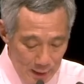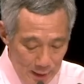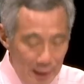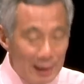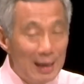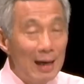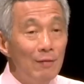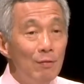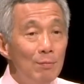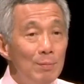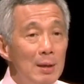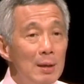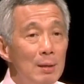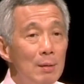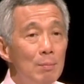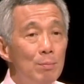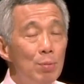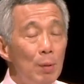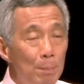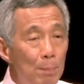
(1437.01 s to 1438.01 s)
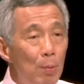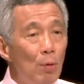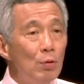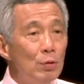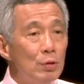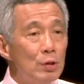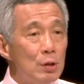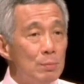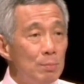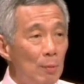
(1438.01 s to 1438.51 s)
the government
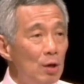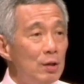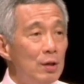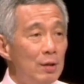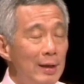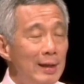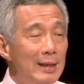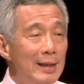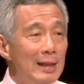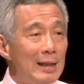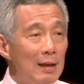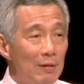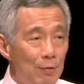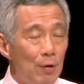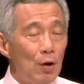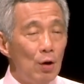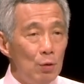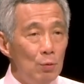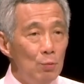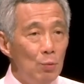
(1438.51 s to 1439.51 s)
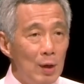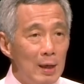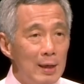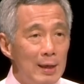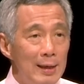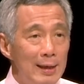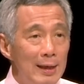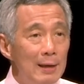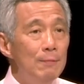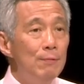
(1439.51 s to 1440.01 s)
proposed moderating the foreign
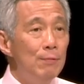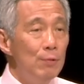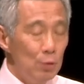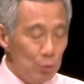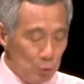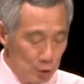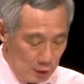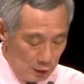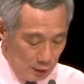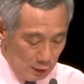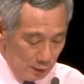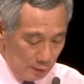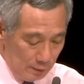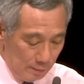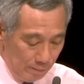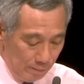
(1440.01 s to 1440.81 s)
worker inflows.